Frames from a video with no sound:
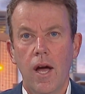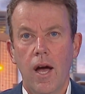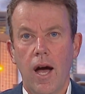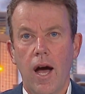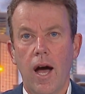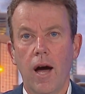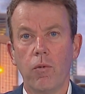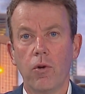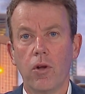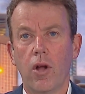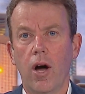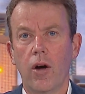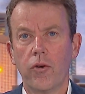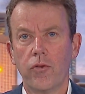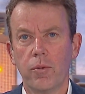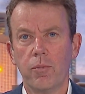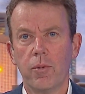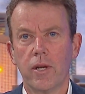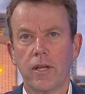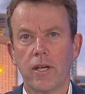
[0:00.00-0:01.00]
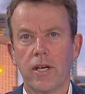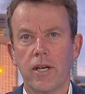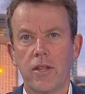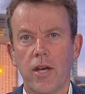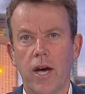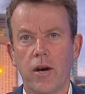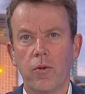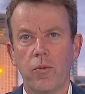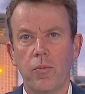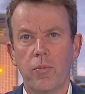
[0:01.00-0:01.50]
Uh, well, ultimately,
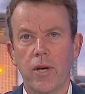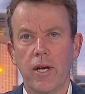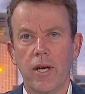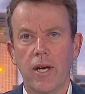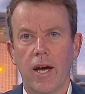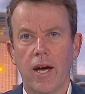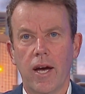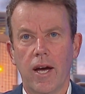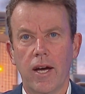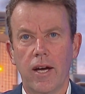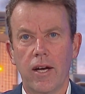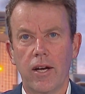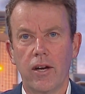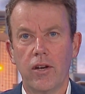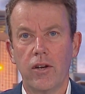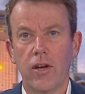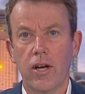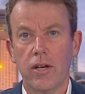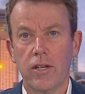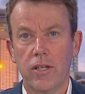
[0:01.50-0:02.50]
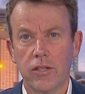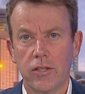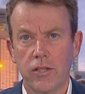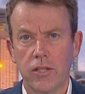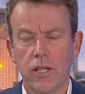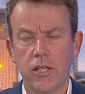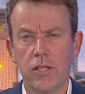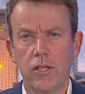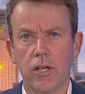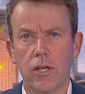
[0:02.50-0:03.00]
that'll be uh, a, a
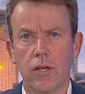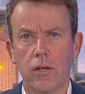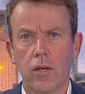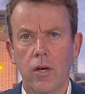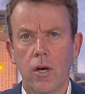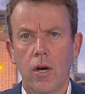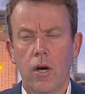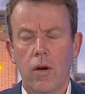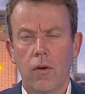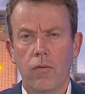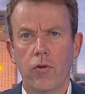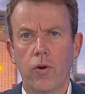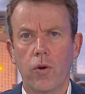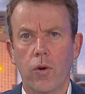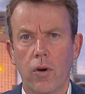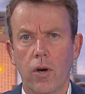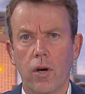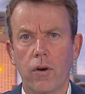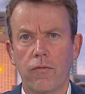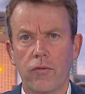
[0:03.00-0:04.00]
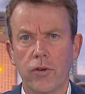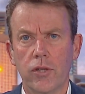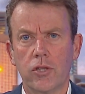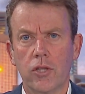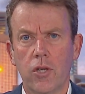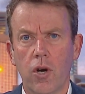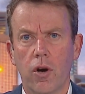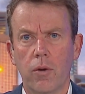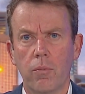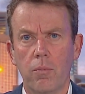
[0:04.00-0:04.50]
decision for, for
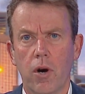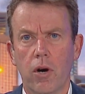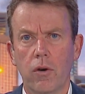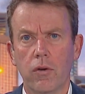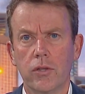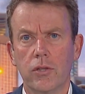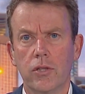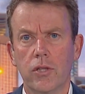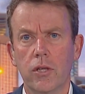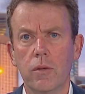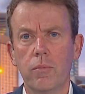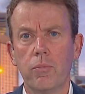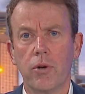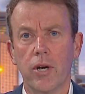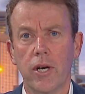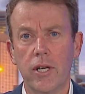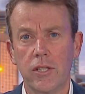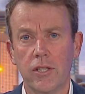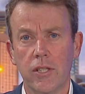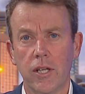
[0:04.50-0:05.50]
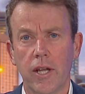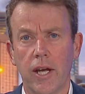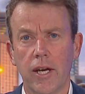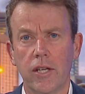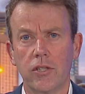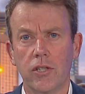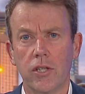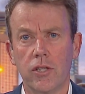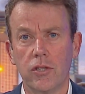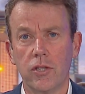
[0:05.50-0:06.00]
Scott Morrison.
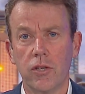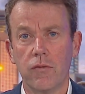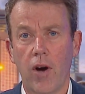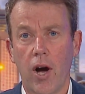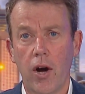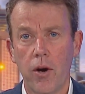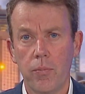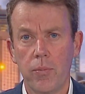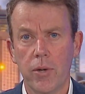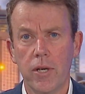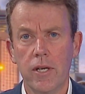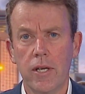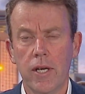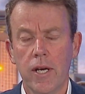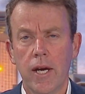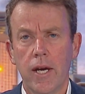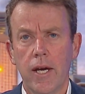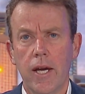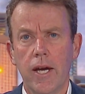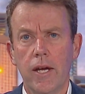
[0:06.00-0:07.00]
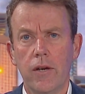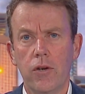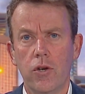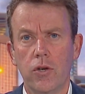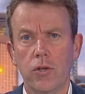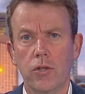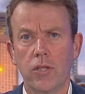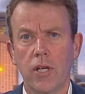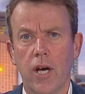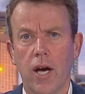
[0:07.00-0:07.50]
Pre-selections have opened in
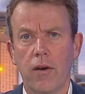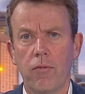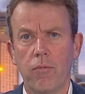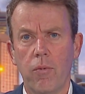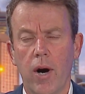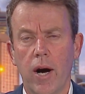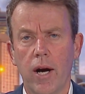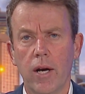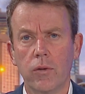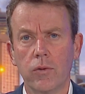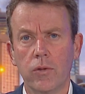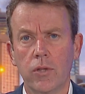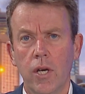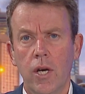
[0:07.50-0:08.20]
New South Wales,